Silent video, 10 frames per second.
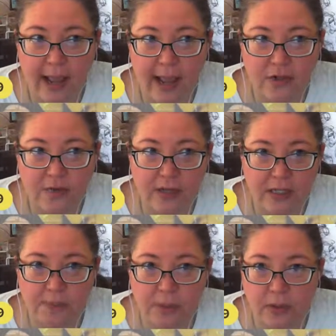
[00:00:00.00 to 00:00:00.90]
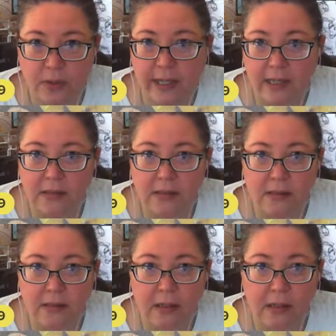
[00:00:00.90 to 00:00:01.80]
add your Facebook links
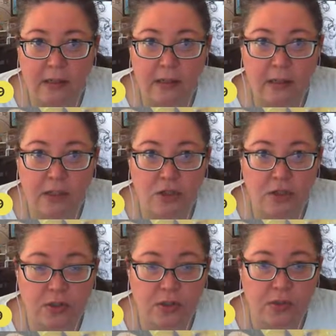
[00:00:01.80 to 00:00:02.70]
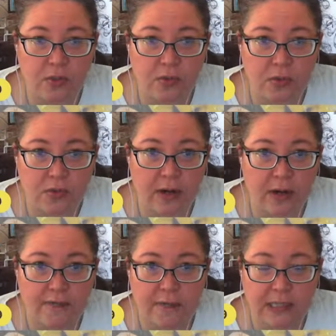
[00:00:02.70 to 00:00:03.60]
in addition to your
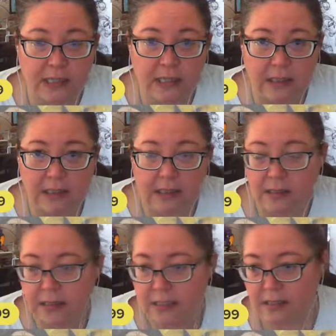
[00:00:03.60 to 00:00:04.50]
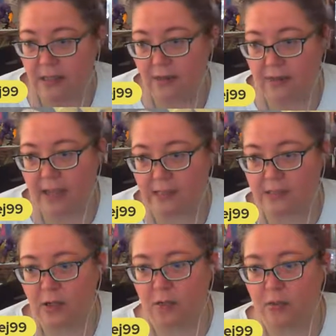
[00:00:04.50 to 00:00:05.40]
crowdfunding links and things like that.
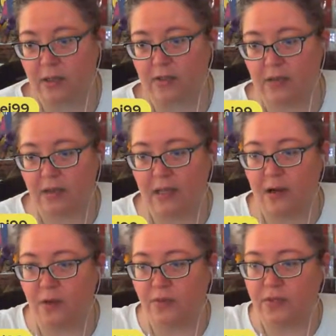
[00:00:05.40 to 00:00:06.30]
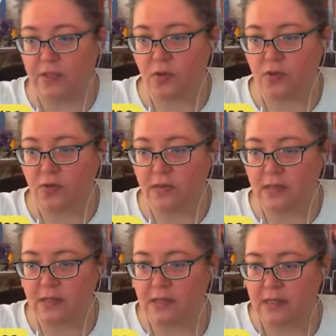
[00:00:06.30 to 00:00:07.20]
So get on with the socials
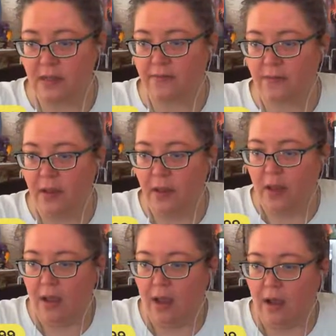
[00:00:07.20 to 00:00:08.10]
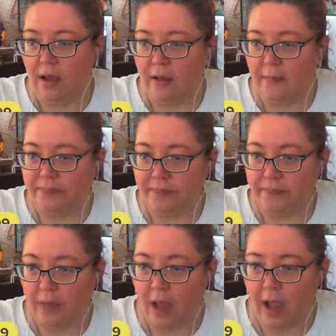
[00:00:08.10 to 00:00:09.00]
and stuff.
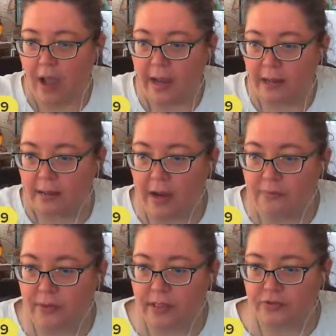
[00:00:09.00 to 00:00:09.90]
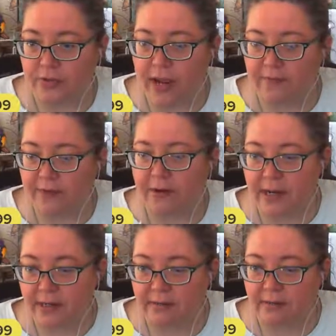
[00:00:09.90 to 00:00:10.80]
I really try.
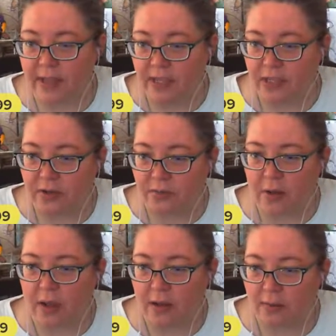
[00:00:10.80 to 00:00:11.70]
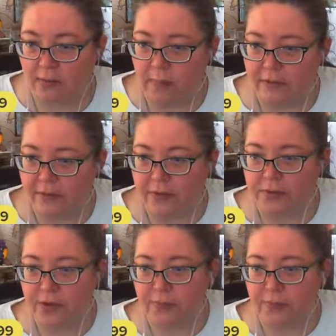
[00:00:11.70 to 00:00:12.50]
Varian, thank you. My reviews are